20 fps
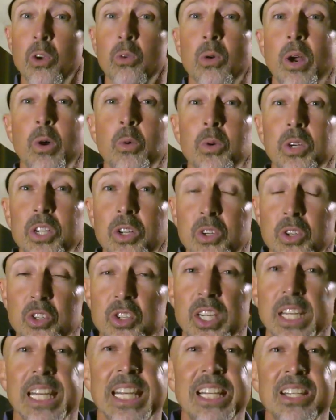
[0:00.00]
right where you're
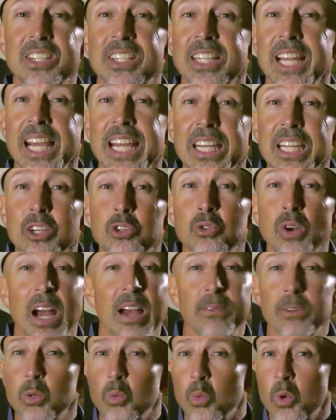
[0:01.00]
sitting, standing,
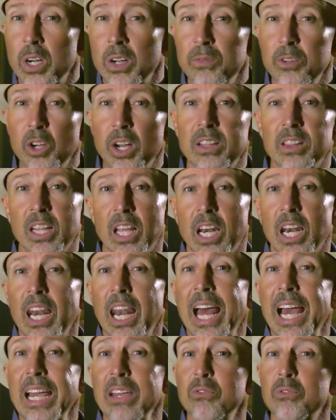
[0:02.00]
driving, wherever you're at, the
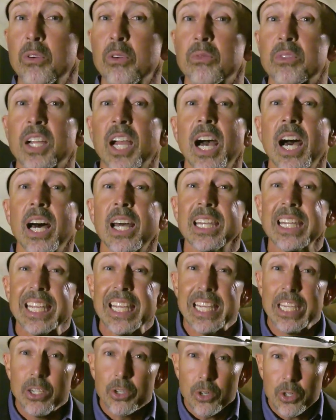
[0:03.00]
life of God
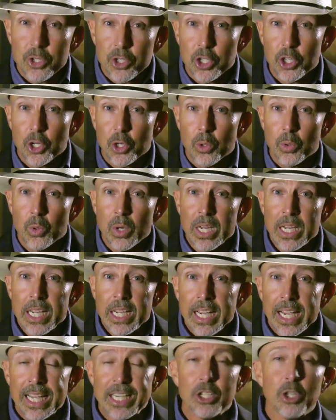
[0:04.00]
enters you
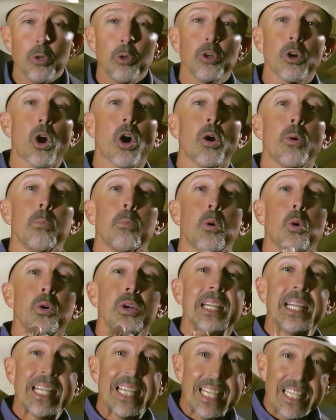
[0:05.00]
and you are
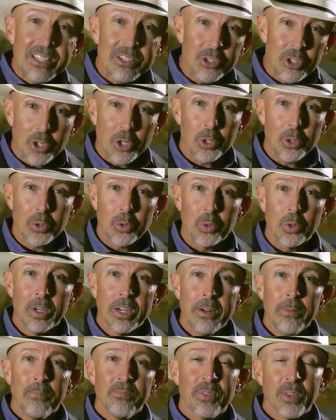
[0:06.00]
born into
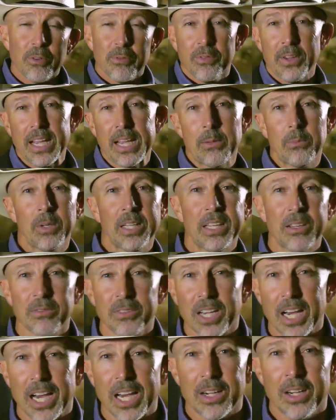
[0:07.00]
the family
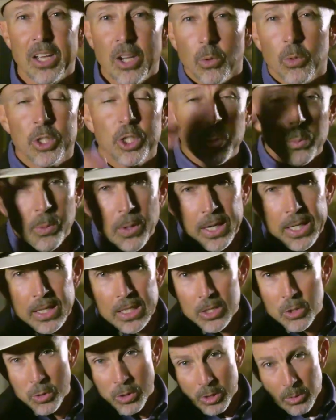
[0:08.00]
of God. Would you pray
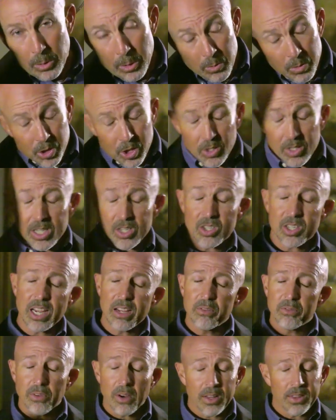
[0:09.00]
this with me? Would you just
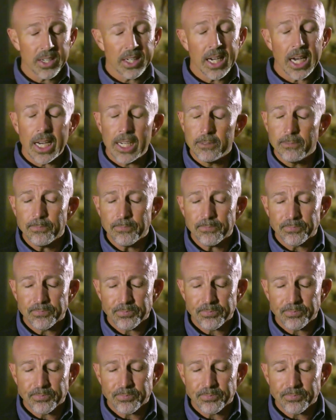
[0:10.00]
say, Father God,